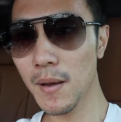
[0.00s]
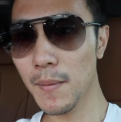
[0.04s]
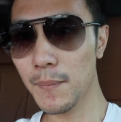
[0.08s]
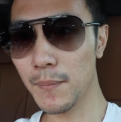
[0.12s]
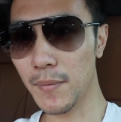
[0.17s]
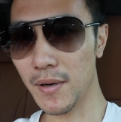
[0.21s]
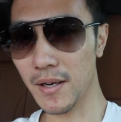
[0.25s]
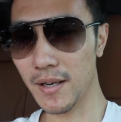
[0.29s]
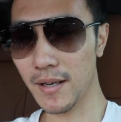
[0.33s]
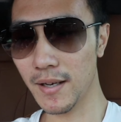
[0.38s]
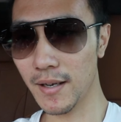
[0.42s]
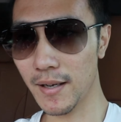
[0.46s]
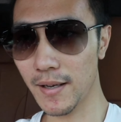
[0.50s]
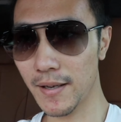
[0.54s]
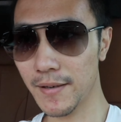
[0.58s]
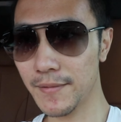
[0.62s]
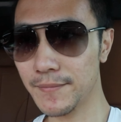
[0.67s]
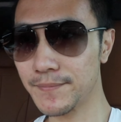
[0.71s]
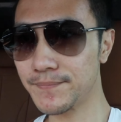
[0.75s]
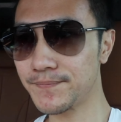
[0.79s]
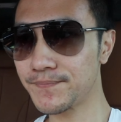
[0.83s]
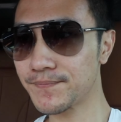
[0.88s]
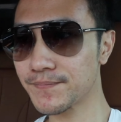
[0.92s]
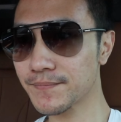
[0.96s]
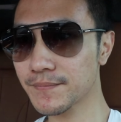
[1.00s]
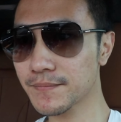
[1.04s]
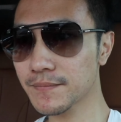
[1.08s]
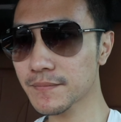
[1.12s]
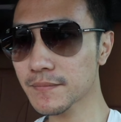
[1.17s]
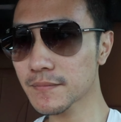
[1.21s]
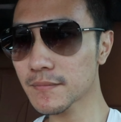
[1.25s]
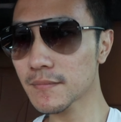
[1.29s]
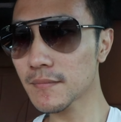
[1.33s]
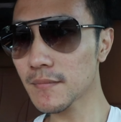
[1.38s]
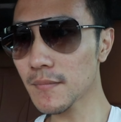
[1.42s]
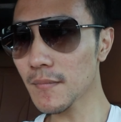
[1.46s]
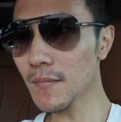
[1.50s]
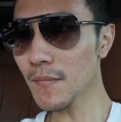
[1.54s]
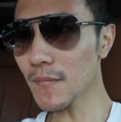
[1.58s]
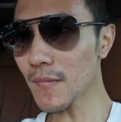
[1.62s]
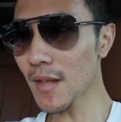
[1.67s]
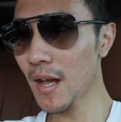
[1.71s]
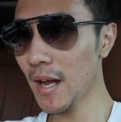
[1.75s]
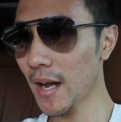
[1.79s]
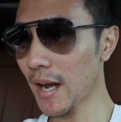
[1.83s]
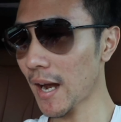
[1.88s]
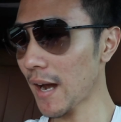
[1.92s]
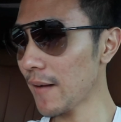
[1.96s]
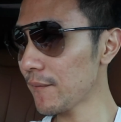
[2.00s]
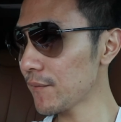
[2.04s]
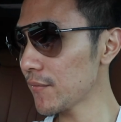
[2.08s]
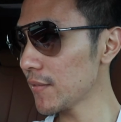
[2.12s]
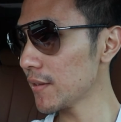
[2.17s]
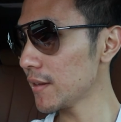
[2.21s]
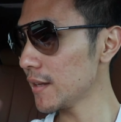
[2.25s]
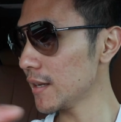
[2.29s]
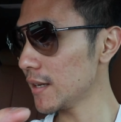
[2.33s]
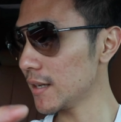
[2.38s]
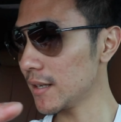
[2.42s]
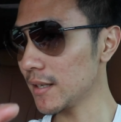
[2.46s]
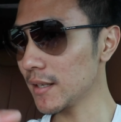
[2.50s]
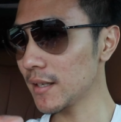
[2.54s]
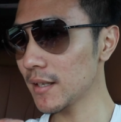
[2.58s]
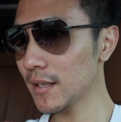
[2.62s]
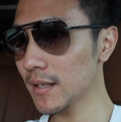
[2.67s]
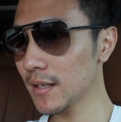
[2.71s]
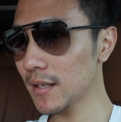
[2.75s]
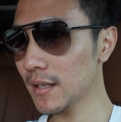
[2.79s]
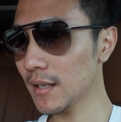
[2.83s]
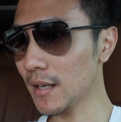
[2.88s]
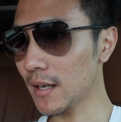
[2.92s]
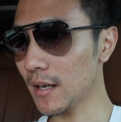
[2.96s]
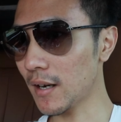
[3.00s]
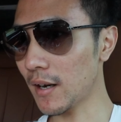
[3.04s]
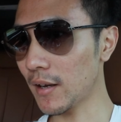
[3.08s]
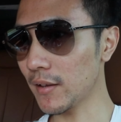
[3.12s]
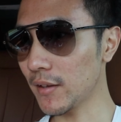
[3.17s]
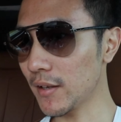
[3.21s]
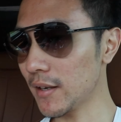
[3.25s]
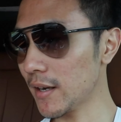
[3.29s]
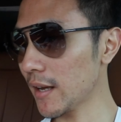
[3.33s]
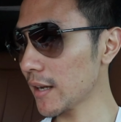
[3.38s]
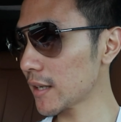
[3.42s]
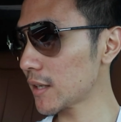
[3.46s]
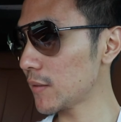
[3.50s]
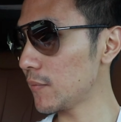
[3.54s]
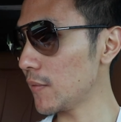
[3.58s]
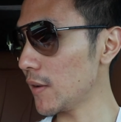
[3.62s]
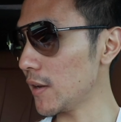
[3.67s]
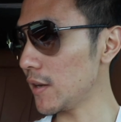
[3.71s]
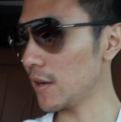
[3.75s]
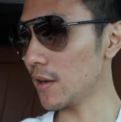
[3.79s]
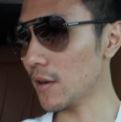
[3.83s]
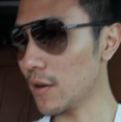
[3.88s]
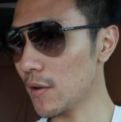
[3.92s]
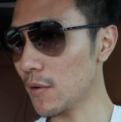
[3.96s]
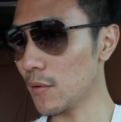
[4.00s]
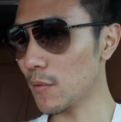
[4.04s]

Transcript: But after this, on the next video,